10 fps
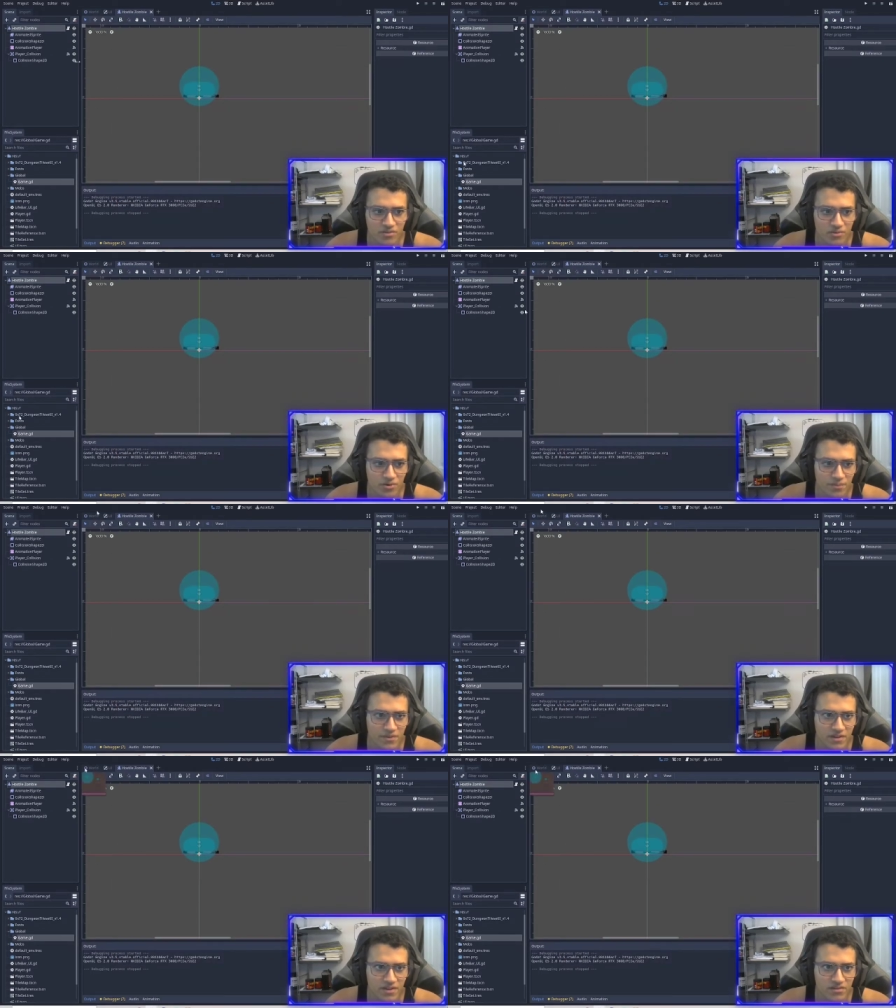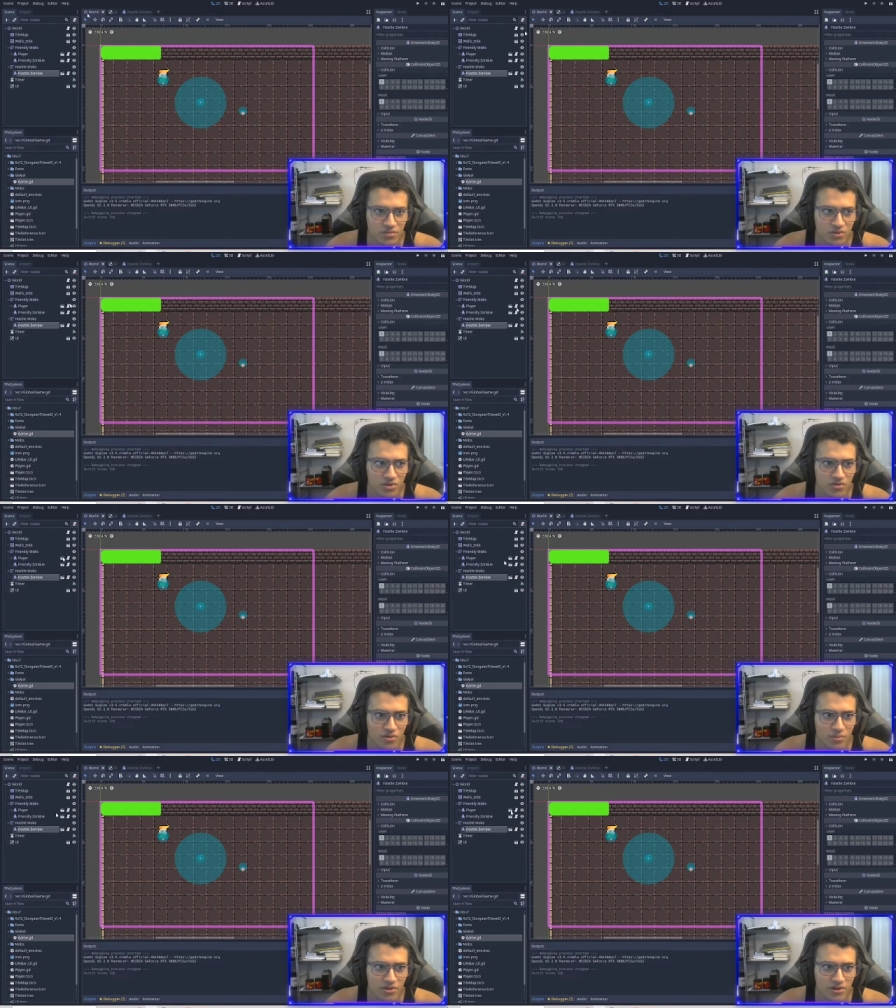for is if we go into
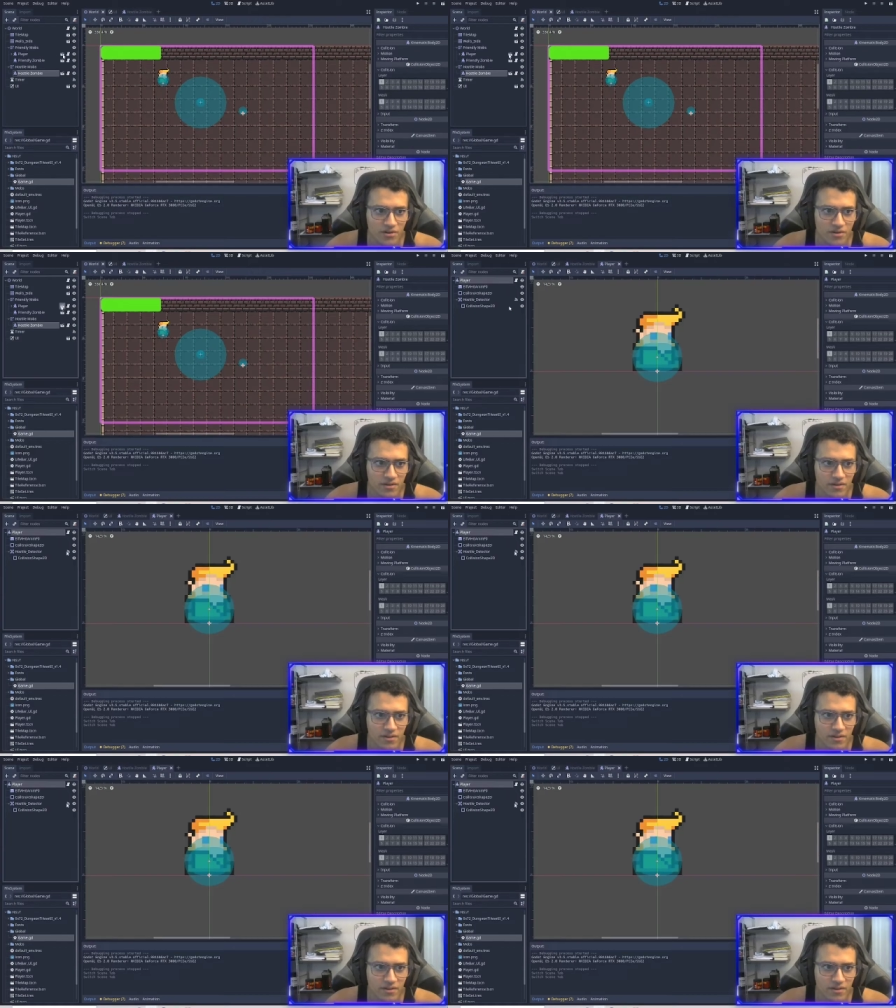our player,